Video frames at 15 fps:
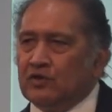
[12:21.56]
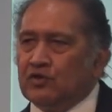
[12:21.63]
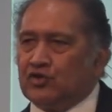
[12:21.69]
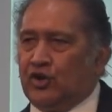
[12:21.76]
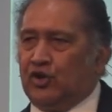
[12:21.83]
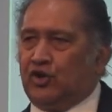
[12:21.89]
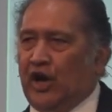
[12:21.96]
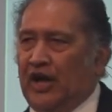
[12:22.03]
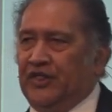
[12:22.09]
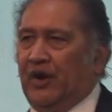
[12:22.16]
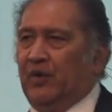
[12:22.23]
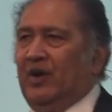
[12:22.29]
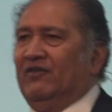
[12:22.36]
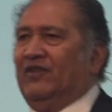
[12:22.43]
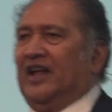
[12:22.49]
So you got the
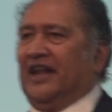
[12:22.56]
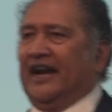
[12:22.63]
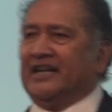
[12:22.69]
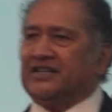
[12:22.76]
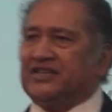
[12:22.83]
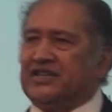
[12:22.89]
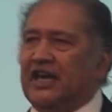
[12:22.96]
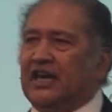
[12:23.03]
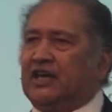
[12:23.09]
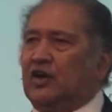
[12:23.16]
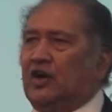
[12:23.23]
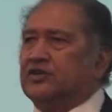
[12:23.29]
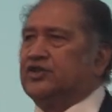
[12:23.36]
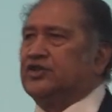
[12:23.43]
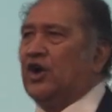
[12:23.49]
river that
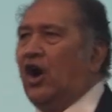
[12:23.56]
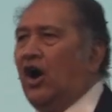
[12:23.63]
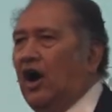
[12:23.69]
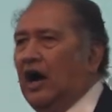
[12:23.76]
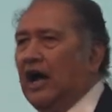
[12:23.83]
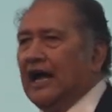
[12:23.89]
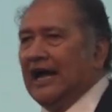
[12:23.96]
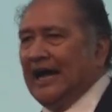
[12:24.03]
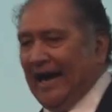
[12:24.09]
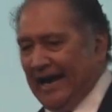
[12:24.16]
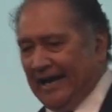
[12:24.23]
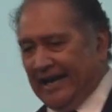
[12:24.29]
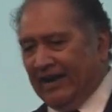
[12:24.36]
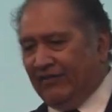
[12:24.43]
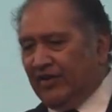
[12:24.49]
Ezekiel saw,
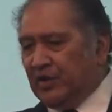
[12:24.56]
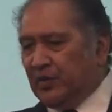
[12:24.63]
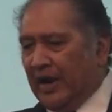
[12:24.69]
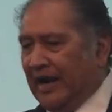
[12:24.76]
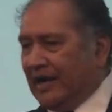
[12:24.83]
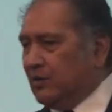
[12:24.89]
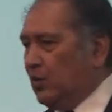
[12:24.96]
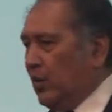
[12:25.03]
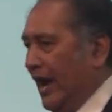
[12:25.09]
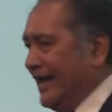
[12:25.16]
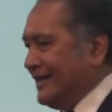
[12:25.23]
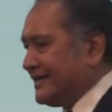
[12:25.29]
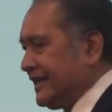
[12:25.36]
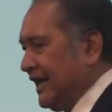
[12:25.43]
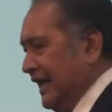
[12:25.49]
and everywhere it
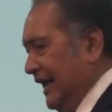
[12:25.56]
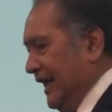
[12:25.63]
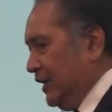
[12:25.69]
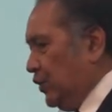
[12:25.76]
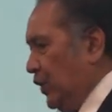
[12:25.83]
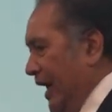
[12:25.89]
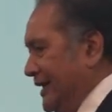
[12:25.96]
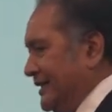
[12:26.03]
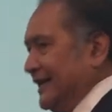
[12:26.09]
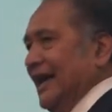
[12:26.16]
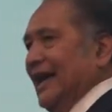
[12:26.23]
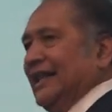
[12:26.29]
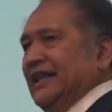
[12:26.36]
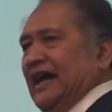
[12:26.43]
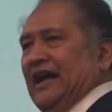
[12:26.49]
went, it went,
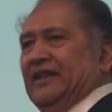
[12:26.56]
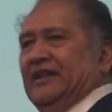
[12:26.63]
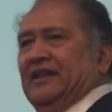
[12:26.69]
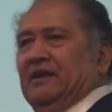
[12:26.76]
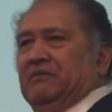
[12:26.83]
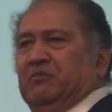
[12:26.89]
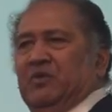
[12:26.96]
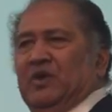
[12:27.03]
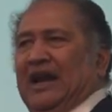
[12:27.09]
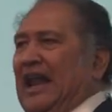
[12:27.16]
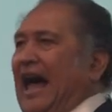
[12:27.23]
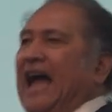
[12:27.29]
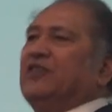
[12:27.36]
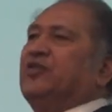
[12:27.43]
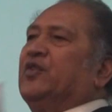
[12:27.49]
the, the
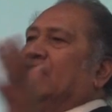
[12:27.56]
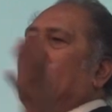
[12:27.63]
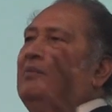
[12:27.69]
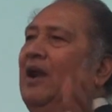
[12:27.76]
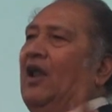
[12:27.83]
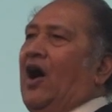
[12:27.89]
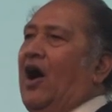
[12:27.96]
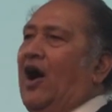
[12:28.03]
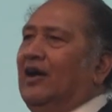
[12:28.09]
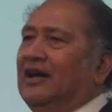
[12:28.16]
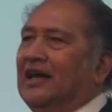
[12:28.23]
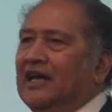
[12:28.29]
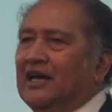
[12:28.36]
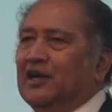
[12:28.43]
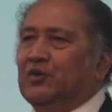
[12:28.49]
life come
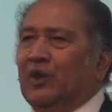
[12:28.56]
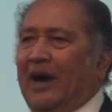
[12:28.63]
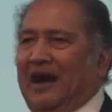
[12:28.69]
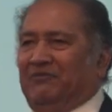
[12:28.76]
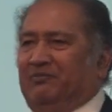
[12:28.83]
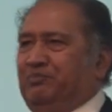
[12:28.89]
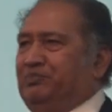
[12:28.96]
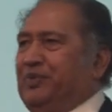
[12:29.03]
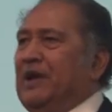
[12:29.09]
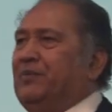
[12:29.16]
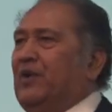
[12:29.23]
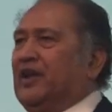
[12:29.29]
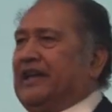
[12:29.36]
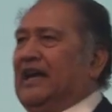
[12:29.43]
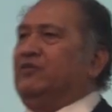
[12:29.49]
along. Uh,
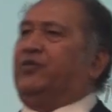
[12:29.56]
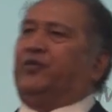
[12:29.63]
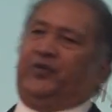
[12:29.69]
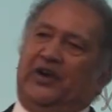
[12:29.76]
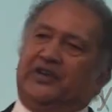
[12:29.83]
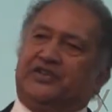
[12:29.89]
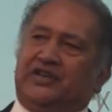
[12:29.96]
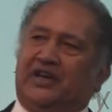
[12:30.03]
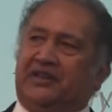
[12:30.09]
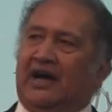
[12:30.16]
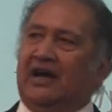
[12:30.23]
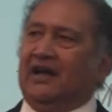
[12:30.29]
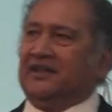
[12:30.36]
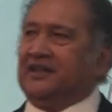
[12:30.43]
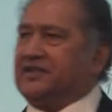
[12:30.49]
people can fish at the,
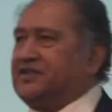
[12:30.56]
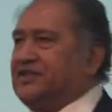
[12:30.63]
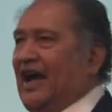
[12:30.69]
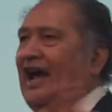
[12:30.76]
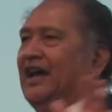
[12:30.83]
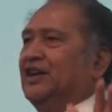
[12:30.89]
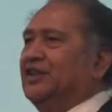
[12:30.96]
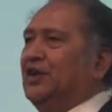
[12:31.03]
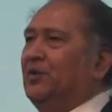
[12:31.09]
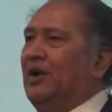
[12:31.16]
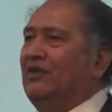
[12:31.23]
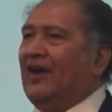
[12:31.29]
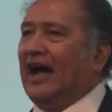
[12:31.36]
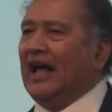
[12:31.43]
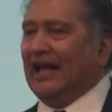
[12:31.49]
the side of the
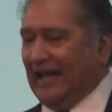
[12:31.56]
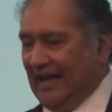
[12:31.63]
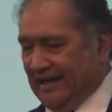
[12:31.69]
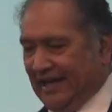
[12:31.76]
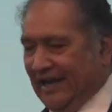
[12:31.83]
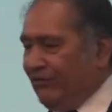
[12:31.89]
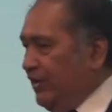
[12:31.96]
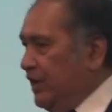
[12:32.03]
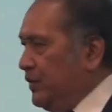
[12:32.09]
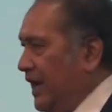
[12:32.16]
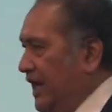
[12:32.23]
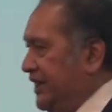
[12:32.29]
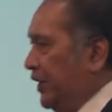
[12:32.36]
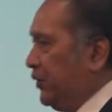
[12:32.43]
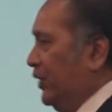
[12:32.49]
river, and
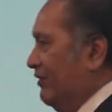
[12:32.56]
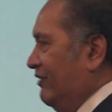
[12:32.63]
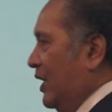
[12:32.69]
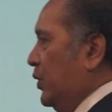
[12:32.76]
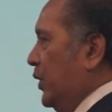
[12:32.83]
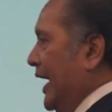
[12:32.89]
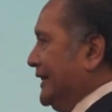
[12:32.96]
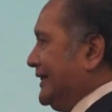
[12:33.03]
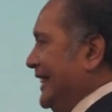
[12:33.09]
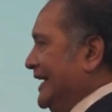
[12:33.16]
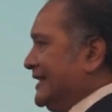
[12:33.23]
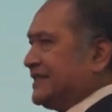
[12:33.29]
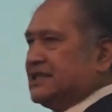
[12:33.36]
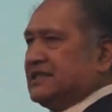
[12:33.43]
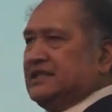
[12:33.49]
everywhere the river went,
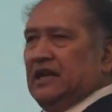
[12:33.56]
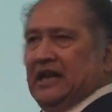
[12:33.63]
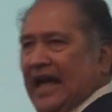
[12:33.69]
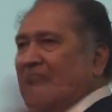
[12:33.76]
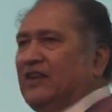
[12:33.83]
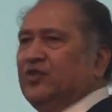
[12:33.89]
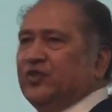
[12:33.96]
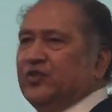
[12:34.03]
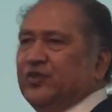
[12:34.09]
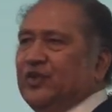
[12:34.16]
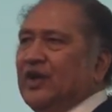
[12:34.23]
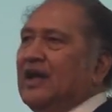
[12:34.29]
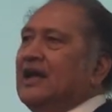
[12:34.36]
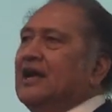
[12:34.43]
there's life.